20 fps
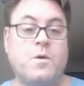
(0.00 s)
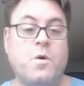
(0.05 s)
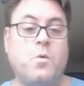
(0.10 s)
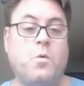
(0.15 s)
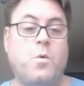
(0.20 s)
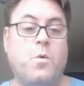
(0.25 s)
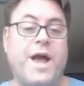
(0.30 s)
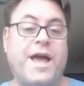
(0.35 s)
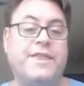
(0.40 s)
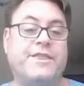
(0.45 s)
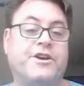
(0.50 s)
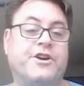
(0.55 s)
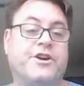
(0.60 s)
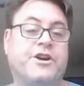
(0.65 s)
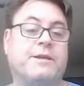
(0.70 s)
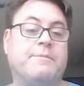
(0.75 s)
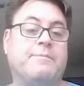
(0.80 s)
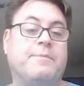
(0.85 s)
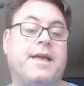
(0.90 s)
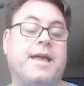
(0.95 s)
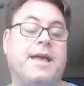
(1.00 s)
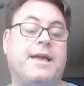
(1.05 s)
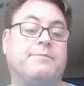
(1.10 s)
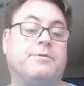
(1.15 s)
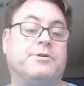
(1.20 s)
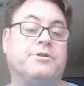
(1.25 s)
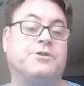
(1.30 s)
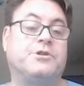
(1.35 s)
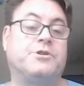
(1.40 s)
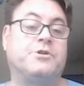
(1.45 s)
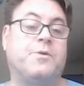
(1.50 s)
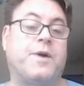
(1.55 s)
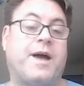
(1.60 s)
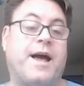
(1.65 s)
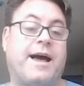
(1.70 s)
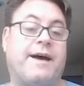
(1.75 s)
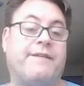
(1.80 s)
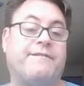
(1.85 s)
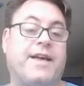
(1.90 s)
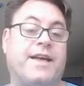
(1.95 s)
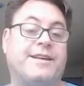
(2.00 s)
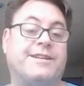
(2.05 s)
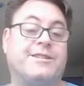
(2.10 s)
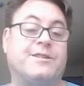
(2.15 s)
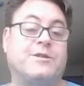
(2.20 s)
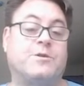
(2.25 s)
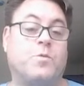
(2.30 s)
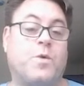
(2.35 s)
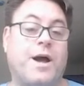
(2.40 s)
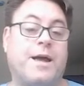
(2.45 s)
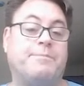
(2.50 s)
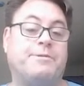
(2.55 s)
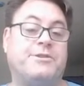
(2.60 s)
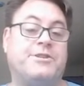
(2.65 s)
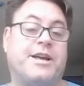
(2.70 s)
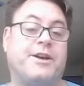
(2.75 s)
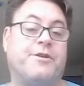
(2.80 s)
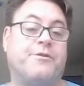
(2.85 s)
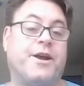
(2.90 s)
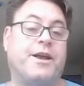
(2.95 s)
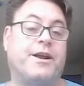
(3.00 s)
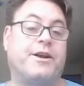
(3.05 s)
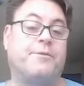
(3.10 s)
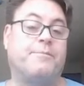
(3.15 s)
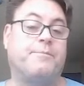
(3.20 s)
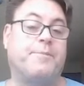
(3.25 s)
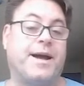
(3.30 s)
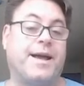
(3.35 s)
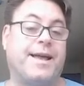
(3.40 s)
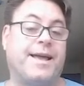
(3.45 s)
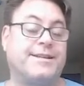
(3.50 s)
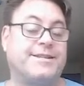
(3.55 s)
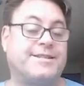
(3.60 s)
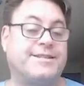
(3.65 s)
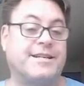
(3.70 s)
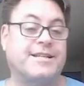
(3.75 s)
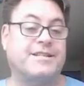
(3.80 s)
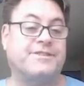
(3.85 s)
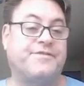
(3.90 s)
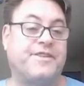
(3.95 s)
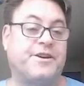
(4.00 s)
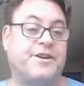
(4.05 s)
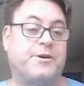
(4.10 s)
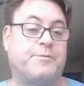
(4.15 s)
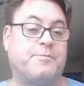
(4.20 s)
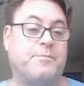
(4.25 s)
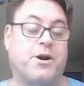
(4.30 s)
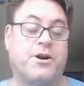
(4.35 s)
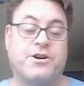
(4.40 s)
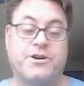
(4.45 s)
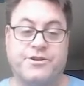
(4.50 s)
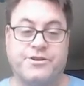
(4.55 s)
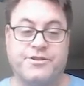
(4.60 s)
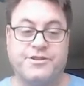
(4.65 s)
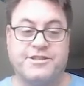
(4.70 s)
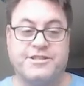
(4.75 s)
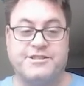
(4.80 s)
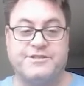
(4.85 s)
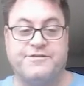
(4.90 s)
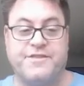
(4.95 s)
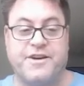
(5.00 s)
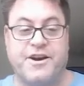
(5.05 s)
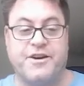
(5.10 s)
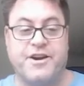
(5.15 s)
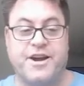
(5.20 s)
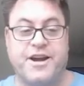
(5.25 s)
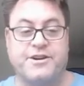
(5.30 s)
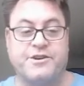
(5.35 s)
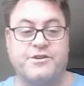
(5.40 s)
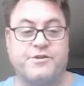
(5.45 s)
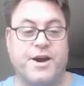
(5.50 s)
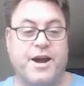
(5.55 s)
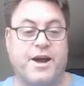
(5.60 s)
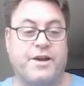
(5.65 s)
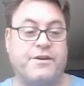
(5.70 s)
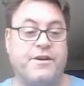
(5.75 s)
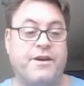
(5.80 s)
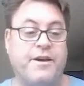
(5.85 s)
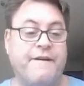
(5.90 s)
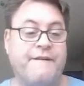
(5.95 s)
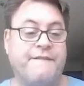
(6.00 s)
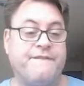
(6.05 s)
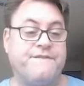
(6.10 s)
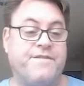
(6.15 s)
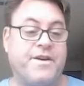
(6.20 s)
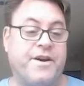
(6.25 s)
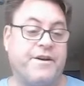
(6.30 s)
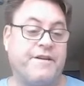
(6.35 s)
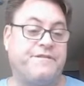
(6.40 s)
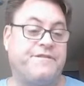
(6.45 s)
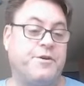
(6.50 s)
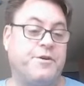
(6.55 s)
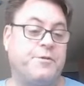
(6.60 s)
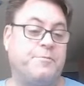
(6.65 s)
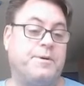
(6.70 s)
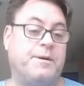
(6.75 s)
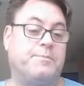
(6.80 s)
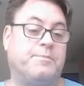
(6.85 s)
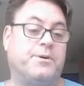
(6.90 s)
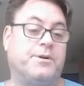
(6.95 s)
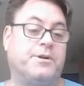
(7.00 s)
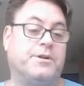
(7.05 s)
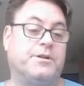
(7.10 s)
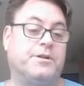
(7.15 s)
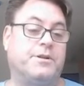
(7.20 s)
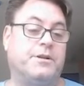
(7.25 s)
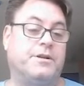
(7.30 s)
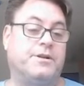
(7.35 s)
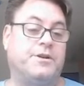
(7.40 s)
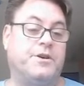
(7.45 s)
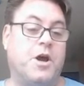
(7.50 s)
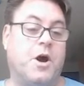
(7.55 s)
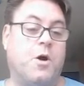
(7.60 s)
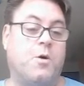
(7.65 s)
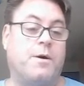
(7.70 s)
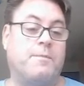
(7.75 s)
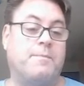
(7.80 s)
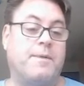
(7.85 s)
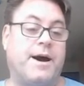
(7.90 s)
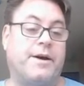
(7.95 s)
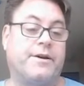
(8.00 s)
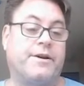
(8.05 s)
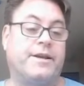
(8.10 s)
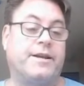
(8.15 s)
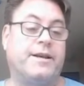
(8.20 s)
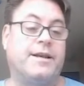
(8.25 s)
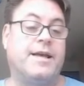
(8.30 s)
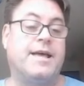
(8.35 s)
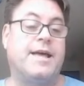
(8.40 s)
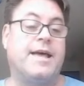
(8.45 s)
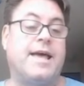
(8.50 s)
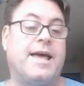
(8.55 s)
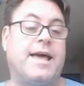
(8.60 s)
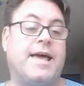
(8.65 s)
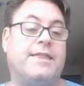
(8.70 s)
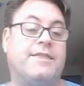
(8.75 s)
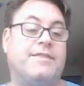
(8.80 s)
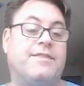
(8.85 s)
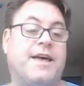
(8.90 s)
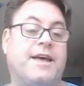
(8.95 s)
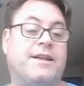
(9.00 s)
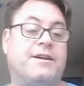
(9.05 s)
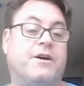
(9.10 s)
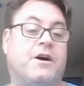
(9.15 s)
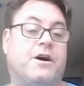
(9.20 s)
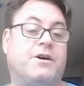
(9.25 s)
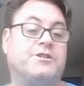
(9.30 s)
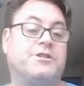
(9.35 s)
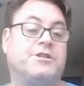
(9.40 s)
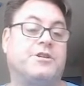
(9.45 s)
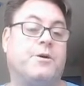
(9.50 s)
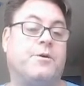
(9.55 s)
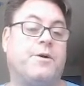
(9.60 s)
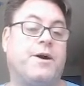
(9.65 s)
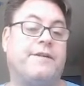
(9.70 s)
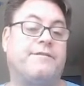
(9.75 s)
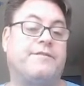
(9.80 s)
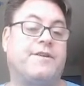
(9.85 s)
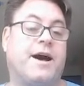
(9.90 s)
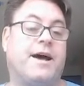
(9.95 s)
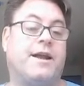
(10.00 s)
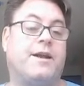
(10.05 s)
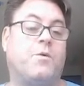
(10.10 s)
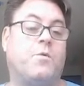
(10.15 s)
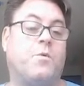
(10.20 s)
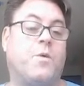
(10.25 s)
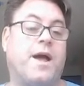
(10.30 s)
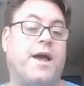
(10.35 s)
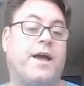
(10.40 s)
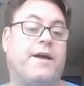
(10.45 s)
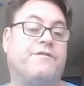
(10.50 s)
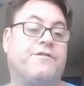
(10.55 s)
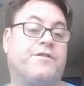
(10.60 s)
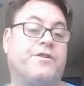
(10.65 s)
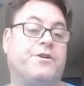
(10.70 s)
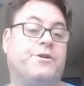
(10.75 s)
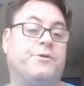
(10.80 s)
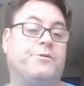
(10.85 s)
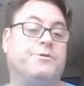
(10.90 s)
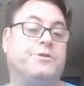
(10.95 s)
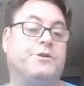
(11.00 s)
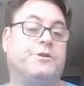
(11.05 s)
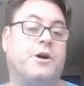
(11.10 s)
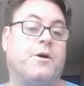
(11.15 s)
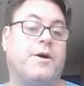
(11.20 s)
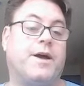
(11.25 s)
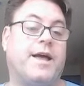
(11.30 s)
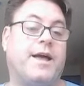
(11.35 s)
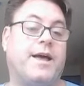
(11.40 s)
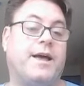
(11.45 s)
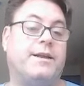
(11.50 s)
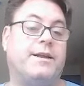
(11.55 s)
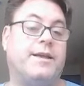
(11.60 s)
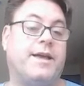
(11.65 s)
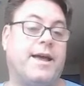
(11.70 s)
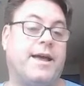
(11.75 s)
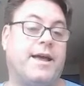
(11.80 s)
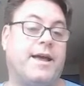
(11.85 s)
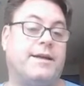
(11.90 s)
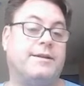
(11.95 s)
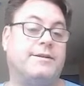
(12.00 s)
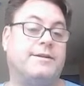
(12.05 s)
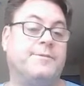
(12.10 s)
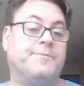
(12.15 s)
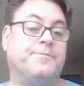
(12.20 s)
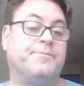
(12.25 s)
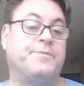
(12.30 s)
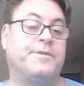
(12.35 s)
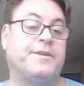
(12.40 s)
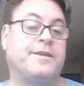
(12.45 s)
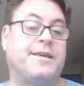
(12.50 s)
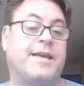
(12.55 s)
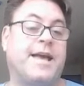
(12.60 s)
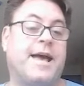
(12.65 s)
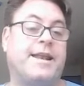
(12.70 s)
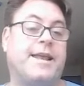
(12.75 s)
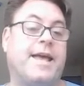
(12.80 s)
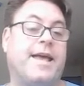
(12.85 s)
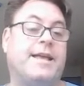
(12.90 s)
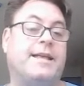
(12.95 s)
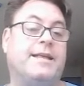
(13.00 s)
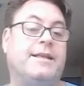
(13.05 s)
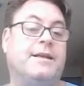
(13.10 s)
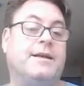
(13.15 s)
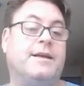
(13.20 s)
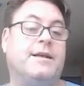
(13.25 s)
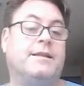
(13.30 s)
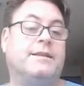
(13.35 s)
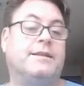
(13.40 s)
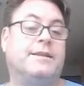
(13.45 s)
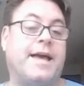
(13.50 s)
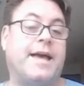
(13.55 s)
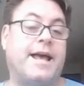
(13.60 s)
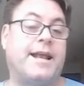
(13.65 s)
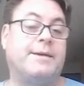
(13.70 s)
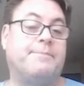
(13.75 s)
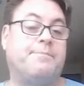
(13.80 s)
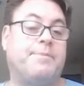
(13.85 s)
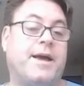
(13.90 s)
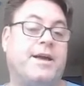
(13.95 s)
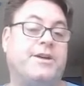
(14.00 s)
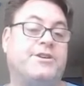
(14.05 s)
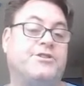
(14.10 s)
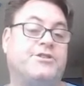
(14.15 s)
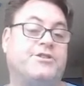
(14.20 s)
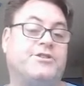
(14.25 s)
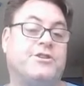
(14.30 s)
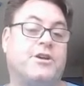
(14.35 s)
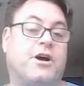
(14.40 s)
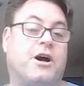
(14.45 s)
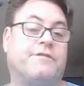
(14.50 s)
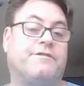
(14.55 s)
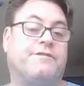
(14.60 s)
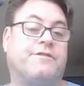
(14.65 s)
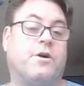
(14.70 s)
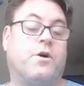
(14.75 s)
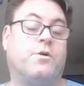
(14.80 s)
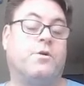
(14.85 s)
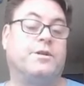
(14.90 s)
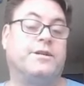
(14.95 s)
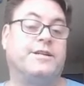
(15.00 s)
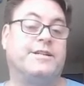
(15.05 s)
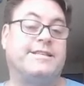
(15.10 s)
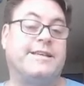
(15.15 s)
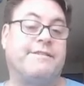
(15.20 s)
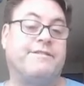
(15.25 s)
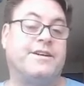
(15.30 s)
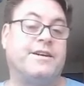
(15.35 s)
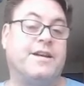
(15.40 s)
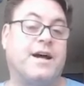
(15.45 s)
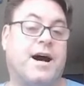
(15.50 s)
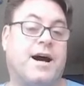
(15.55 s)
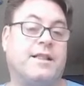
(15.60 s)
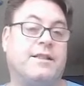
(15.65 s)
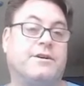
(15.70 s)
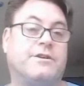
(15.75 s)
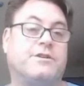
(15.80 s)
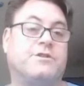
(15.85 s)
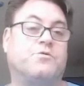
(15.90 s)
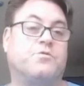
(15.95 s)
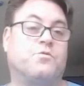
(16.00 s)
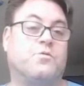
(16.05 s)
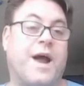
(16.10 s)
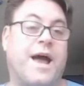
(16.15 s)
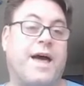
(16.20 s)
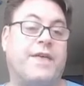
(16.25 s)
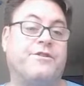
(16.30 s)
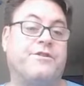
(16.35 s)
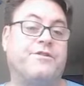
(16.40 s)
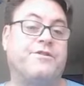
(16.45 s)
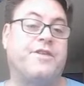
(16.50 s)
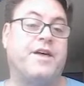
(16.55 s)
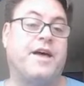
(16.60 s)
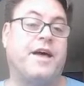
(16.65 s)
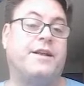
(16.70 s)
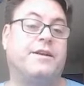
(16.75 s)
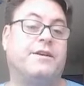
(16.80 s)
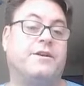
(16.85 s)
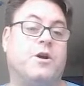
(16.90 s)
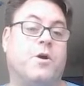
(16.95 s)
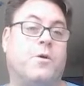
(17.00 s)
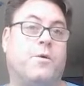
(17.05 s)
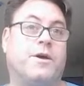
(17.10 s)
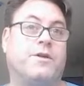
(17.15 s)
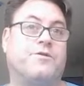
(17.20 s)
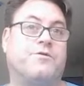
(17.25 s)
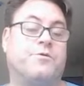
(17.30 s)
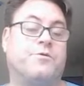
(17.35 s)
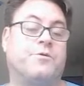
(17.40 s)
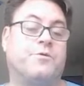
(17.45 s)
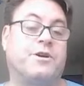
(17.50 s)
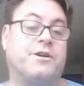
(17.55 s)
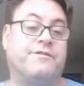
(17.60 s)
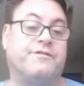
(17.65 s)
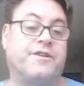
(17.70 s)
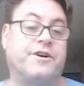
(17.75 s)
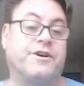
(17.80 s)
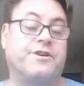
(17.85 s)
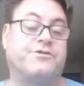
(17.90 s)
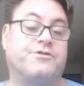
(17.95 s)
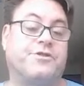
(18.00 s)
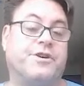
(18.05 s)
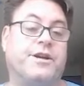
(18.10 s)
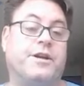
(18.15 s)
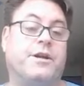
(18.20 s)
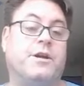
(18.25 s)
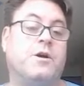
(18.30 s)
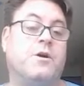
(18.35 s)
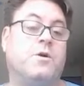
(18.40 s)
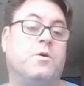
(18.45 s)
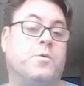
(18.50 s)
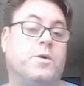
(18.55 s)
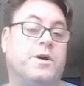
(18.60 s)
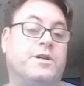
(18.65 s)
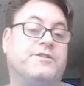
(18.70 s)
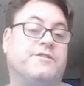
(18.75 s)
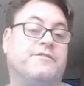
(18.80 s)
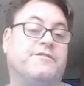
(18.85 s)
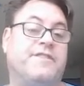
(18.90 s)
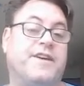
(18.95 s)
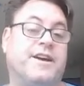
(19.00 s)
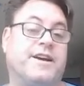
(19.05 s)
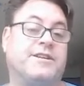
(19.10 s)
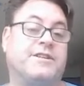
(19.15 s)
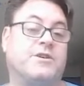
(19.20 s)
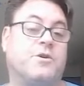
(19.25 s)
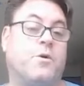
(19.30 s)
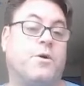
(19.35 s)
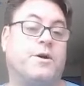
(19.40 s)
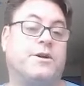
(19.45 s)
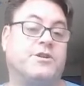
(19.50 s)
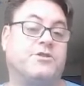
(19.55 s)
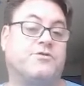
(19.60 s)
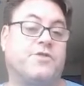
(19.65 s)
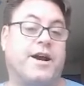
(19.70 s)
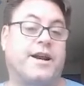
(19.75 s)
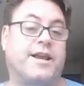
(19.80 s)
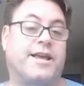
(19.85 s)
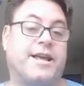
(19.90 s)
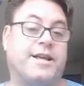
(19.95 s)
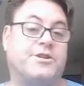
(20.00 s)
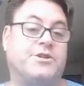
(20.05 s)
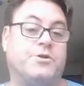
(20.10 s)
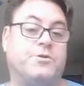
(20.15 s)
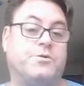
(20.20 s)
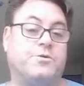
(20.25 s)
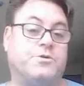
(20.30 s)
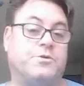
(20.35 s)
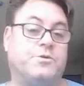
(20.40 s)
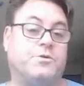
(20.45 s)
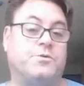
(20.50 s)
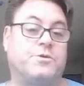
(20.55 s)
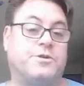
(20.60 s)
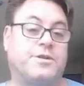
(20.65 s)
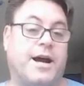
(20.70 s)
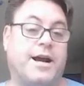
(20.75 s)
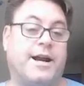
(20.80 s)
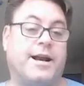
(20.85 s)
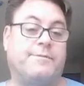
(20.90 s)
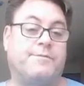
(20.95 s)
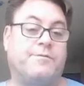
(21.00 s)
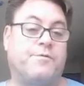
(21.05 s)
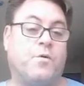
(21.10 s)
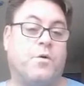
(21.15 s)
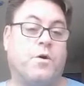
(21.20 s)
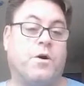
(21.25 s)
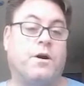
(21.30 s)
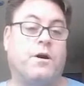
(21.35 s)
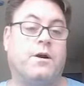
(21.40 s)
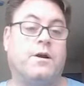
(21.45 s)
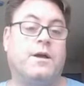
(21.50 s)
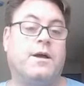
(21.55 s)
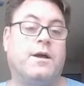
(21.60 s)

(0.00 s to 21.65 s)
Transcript: way that you're going to be able to have a swipe generator by a six figure marketer. This is very underground, very few people know about it. And then also I've got a way for you to go ahead and get a landing page installed for only seven dollars, rather than going through Convertri, which Vic is going to try to get you to sign up for.